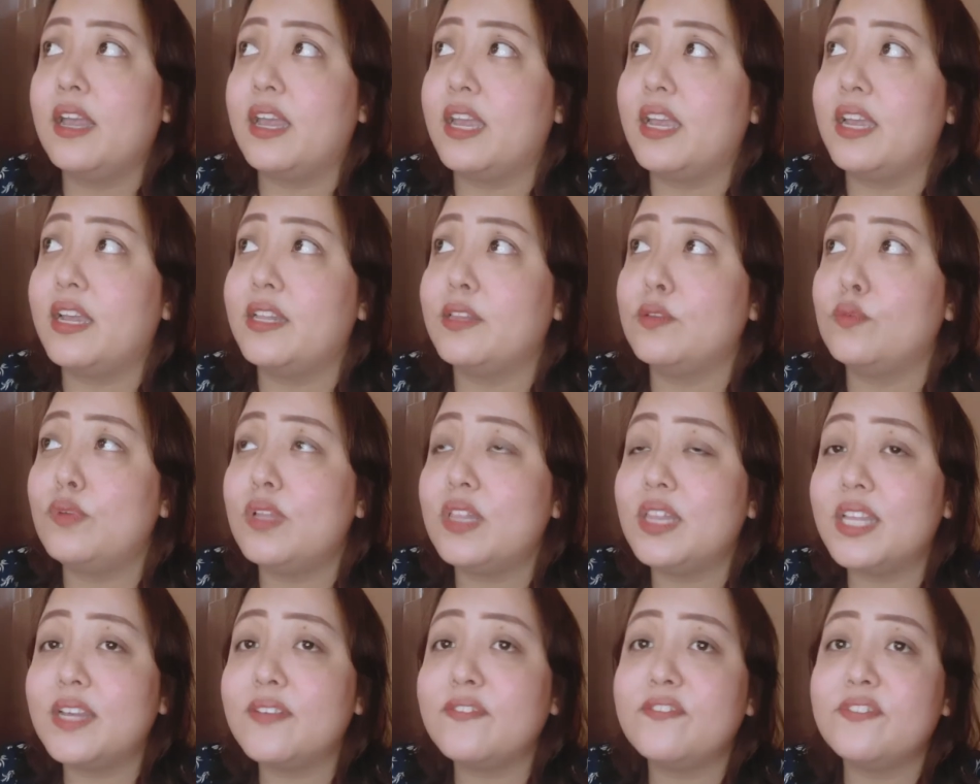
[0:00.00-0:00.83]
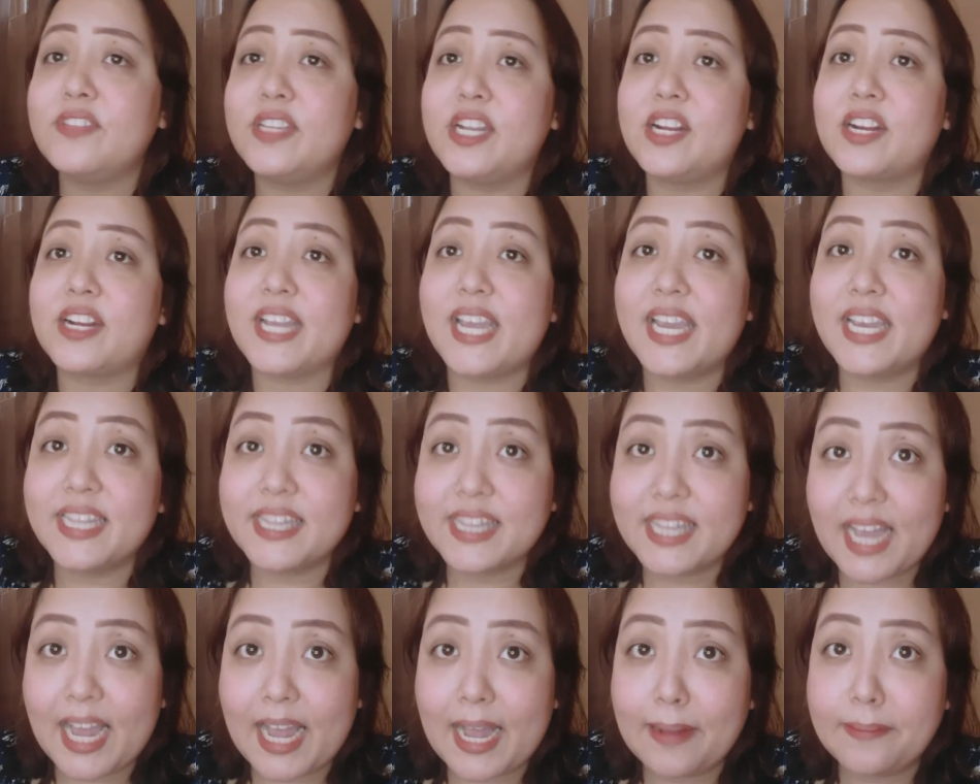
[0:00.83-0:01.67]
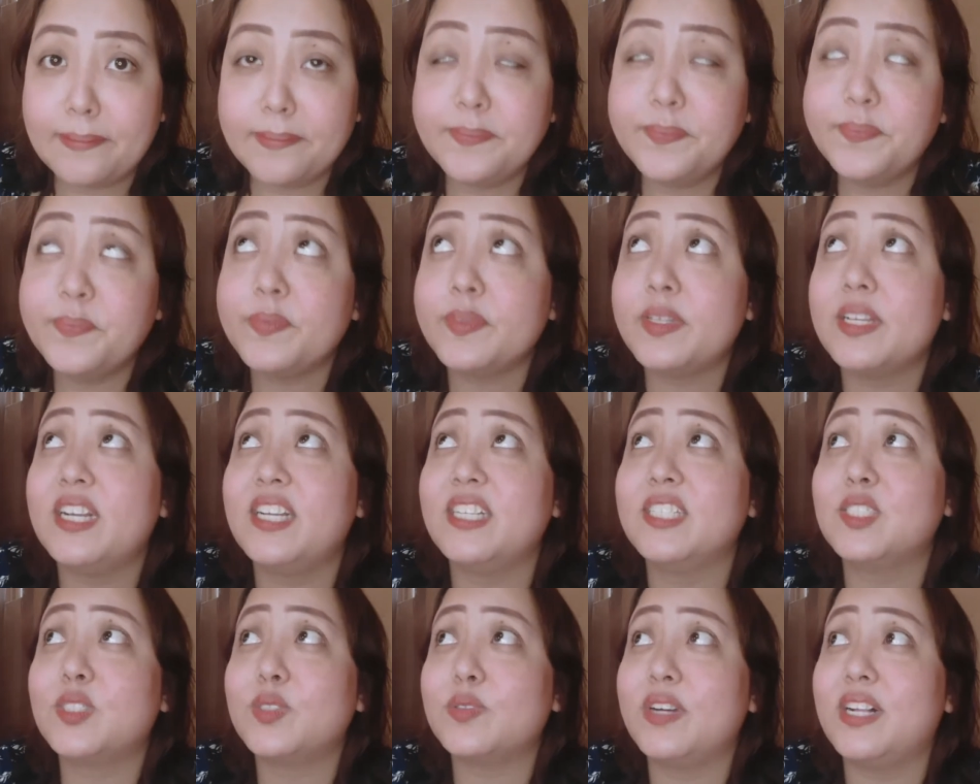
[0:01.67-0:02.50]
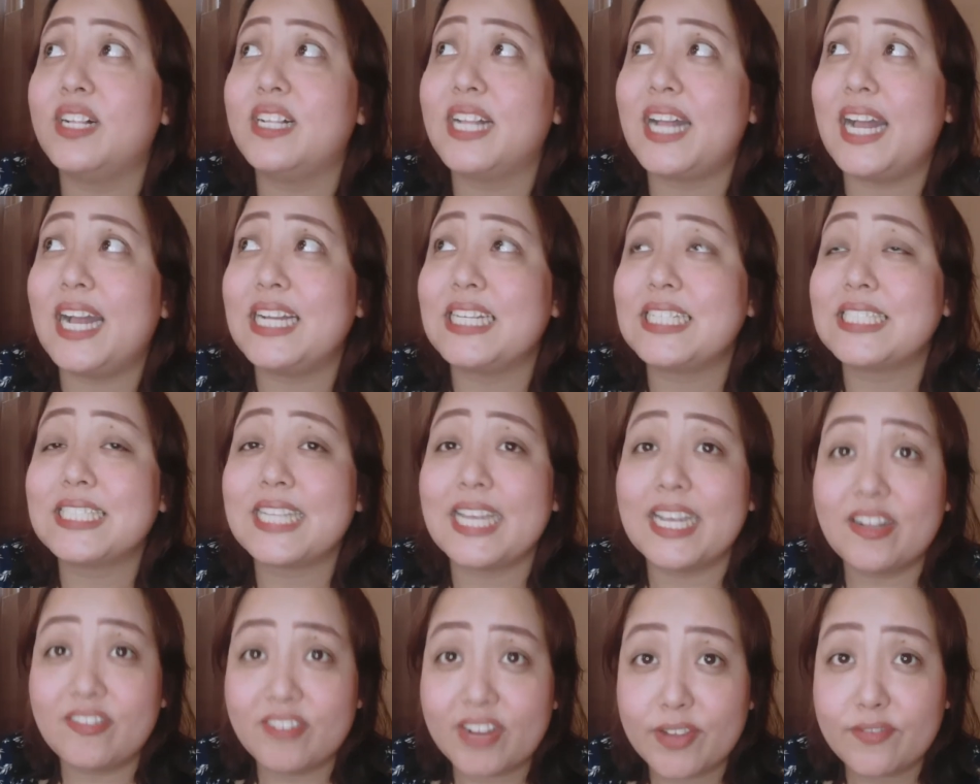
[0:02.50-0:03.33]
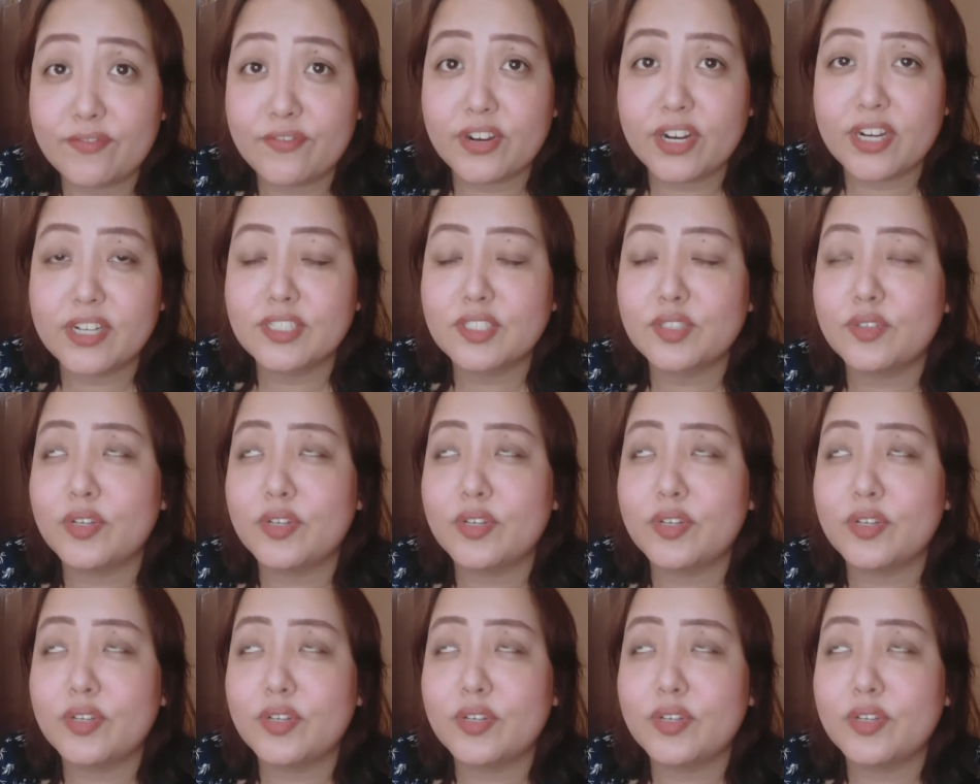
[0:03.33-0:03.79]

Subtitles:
And we live near a dam as well as a river,